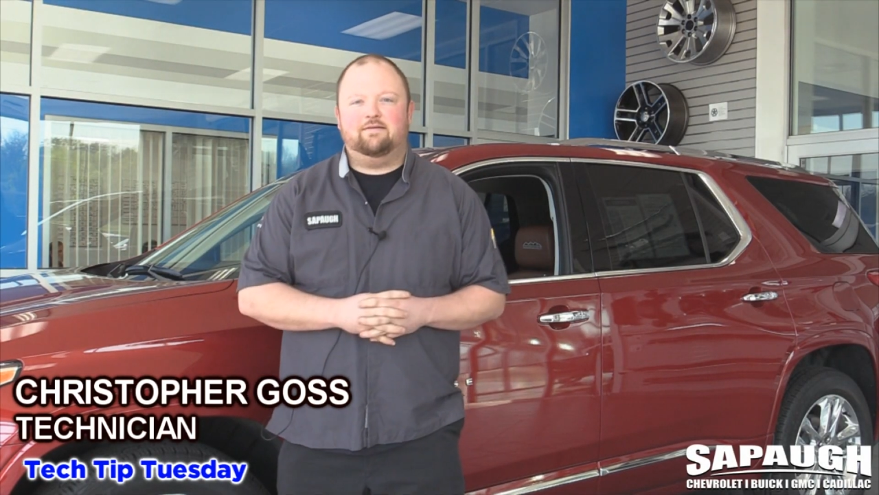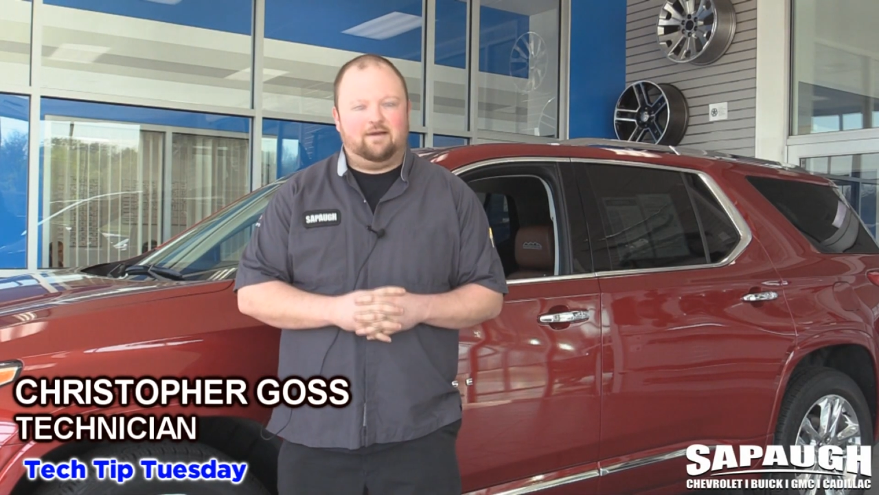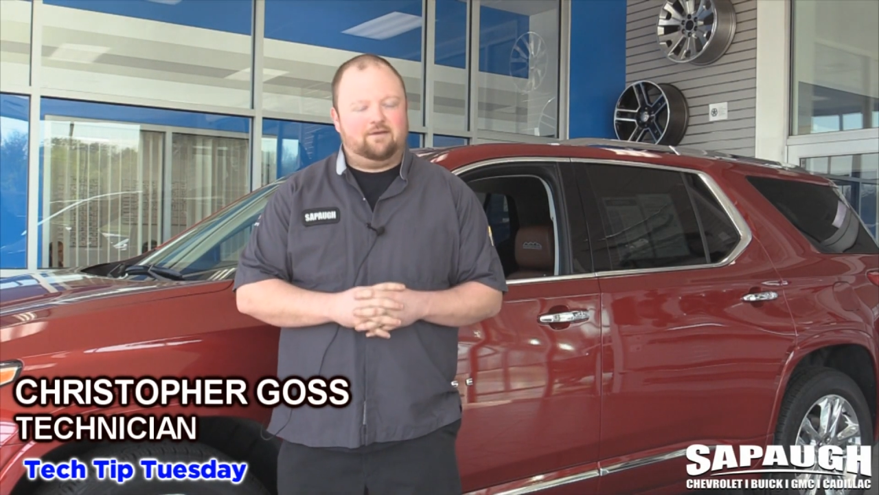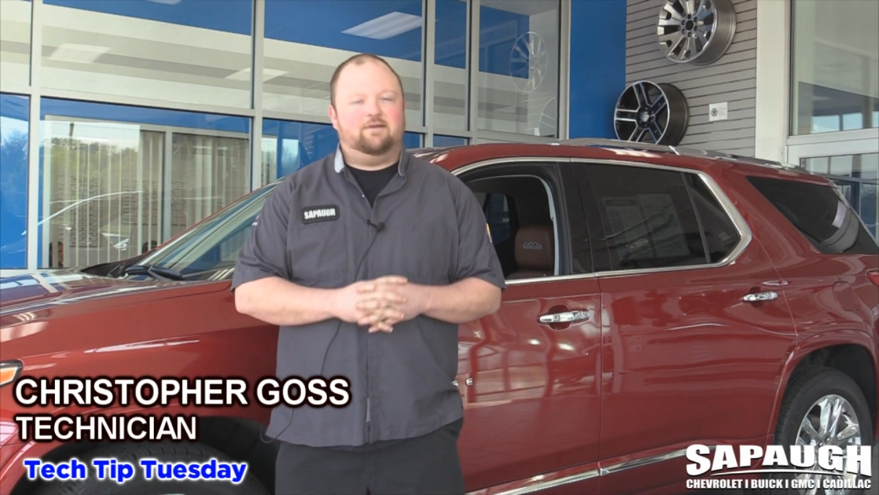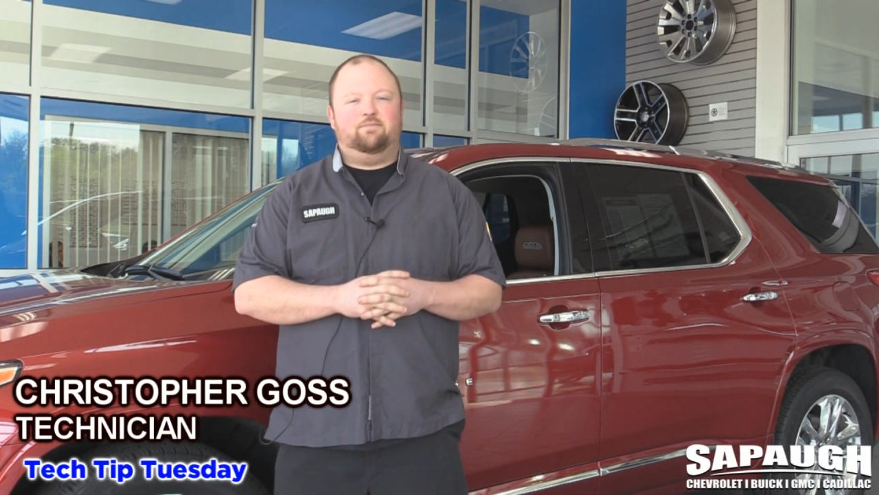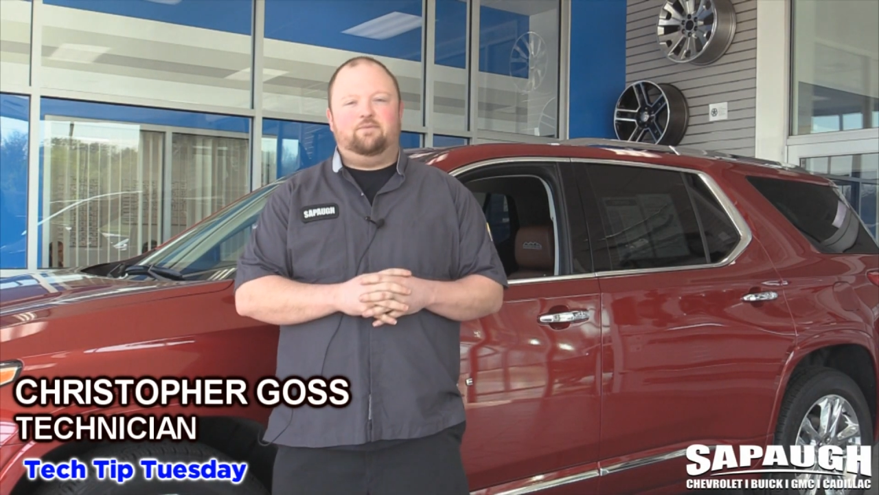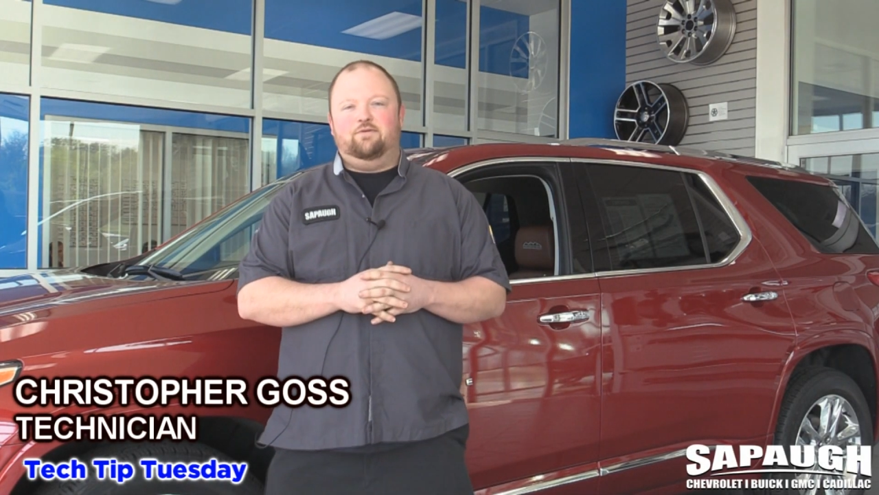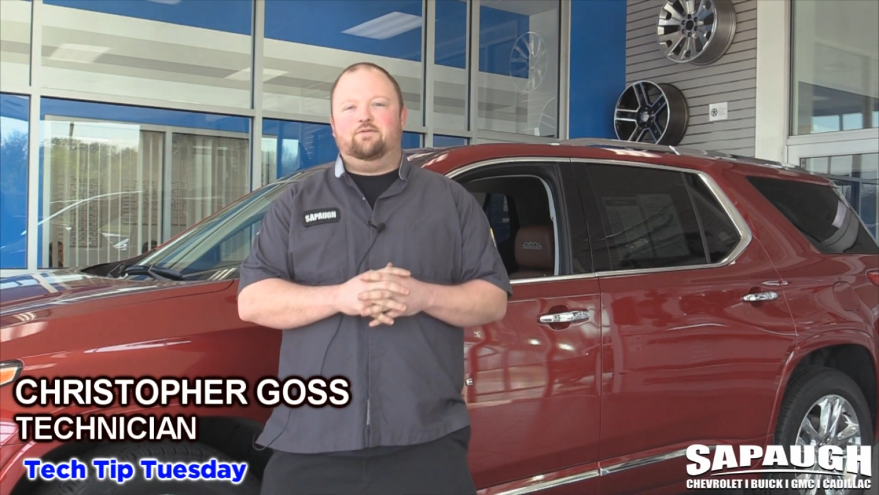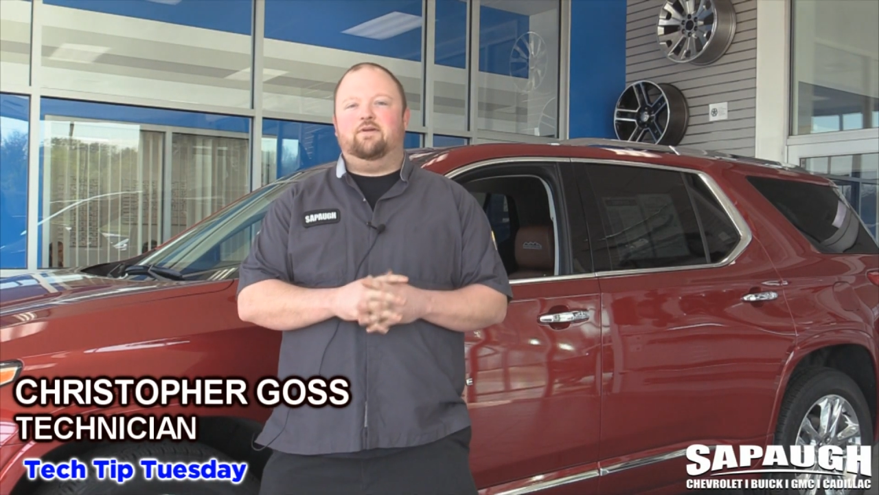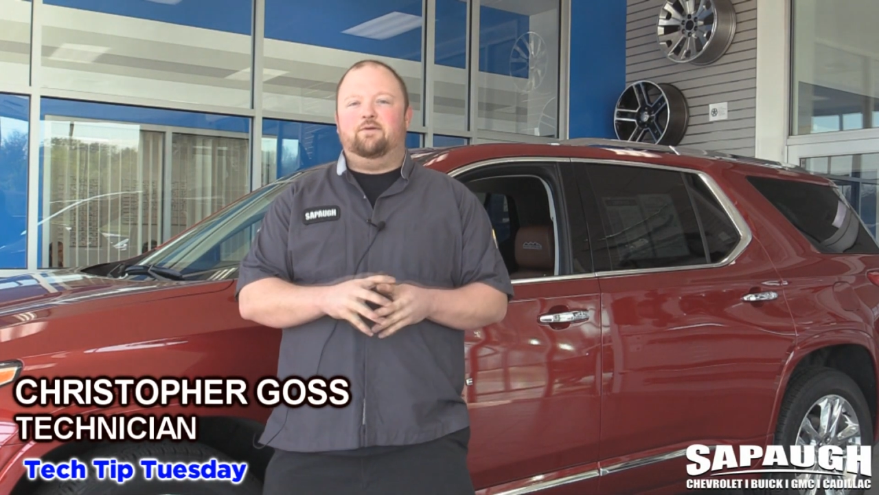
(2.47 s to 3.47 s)
Tech Tip
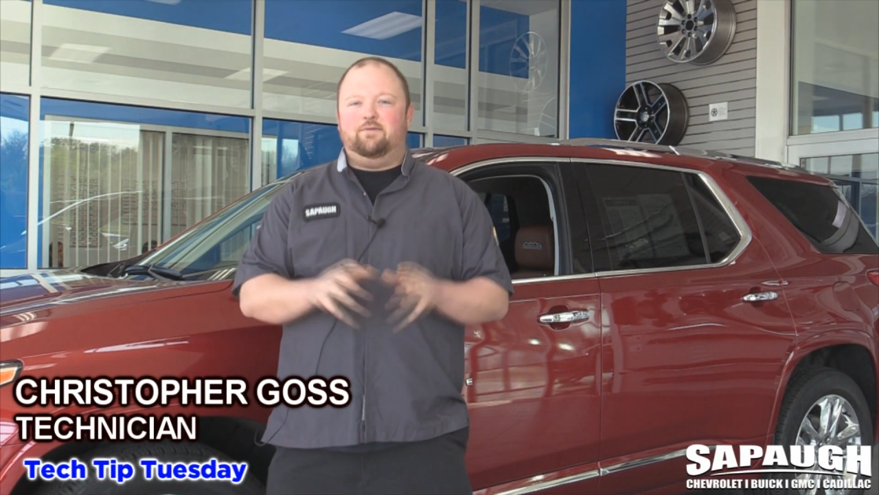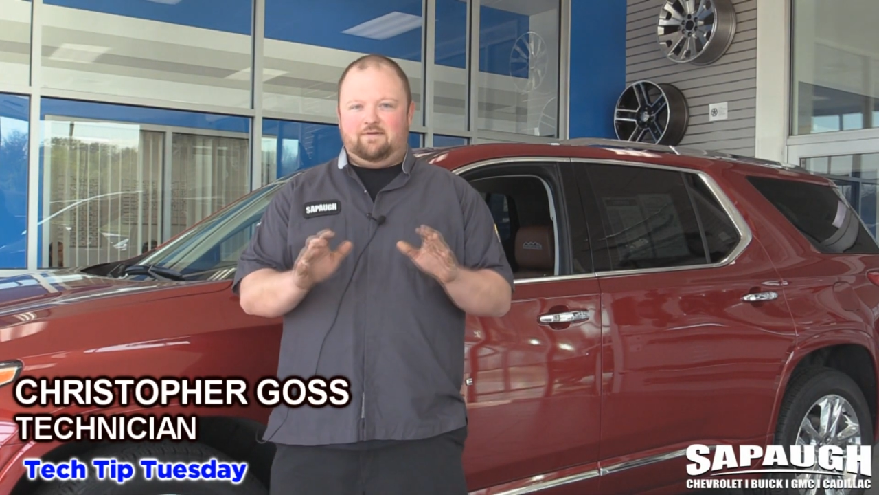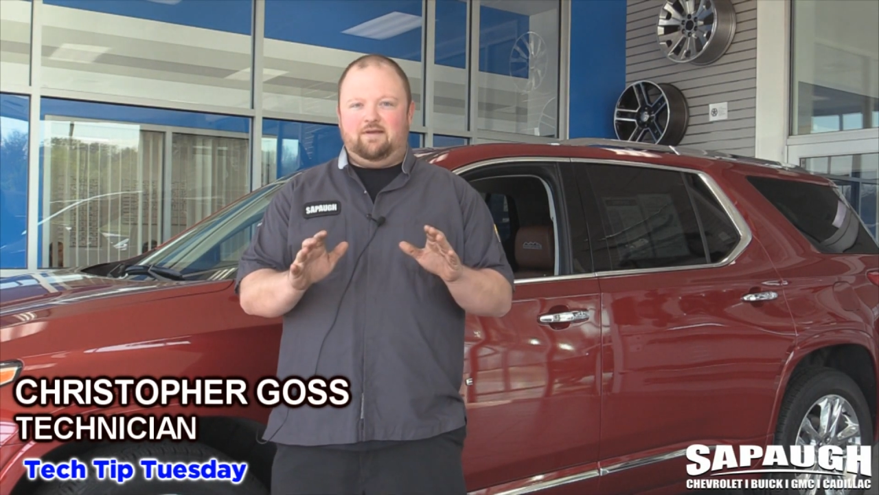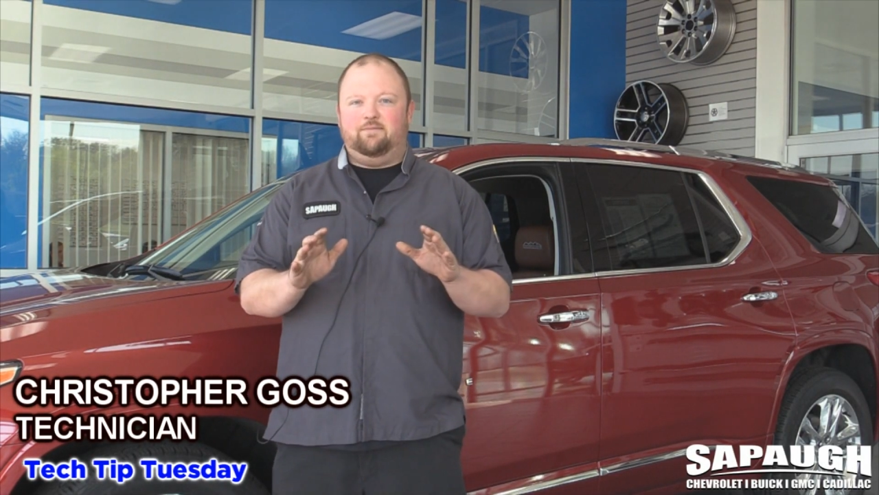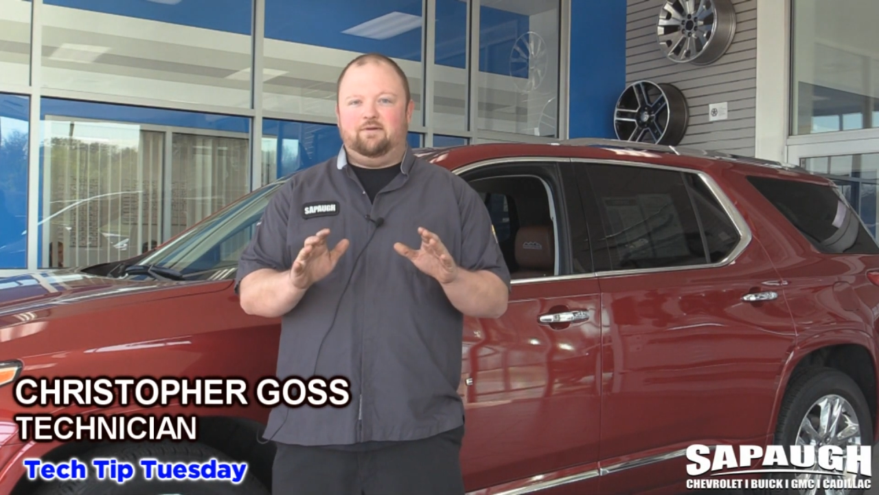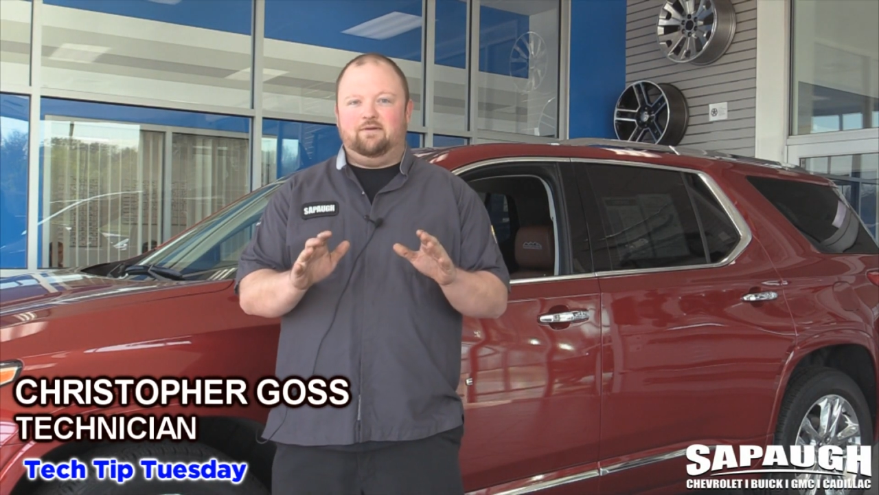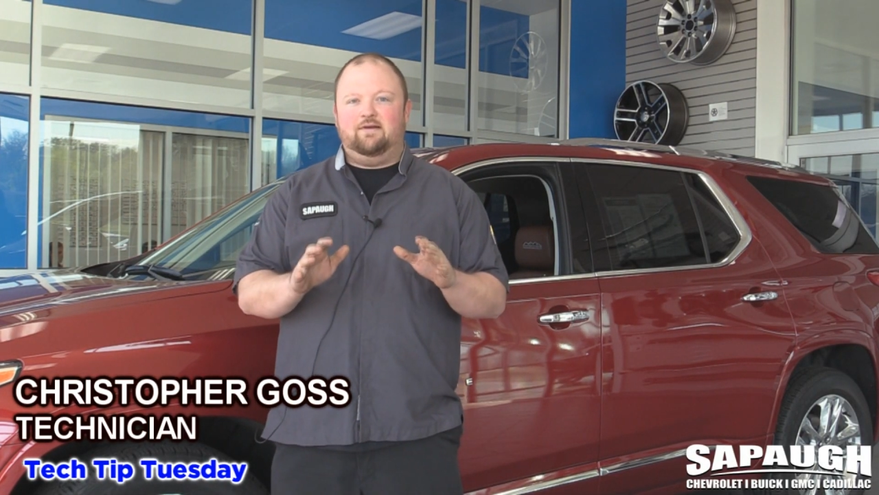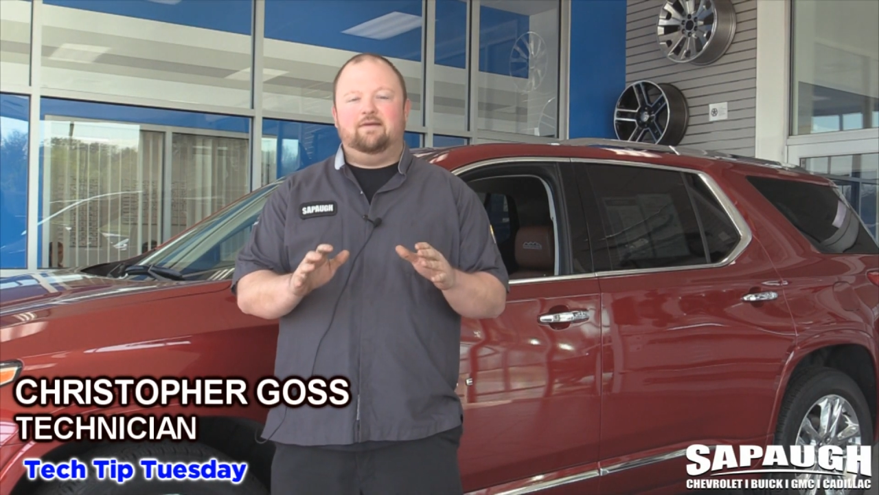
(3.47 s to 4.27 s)
Tuesday with Timmy.